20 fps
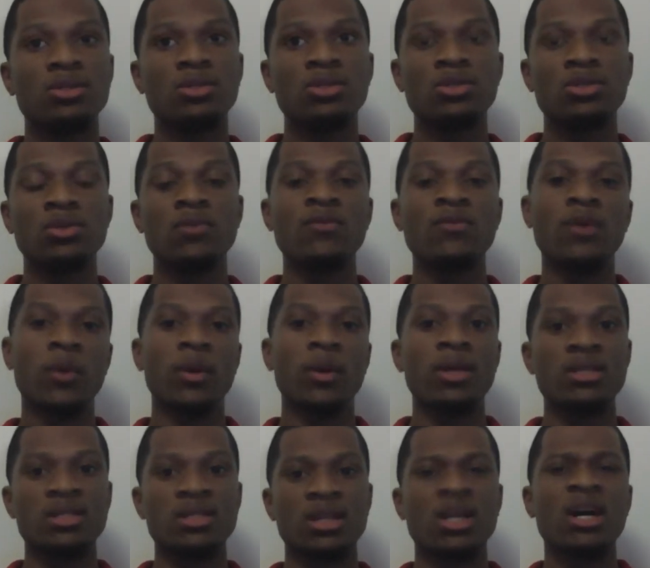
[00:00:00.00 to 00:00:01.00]
too
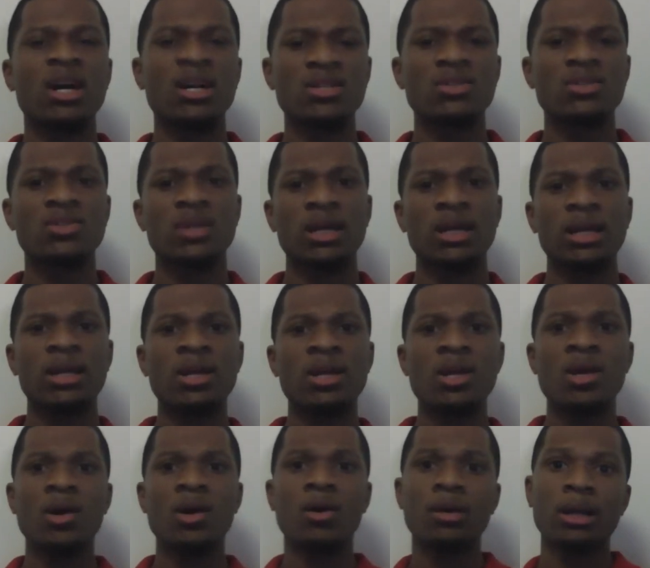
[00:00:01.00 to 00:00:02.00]
focused and concentrate
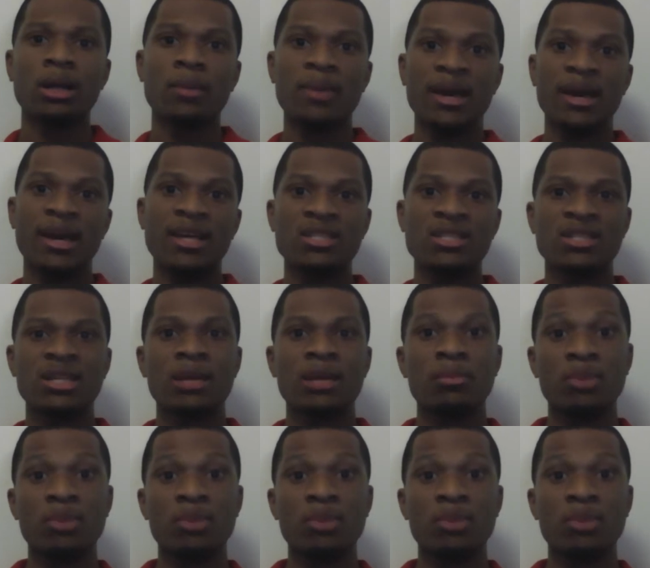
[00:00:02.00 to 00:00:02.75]
on our past and our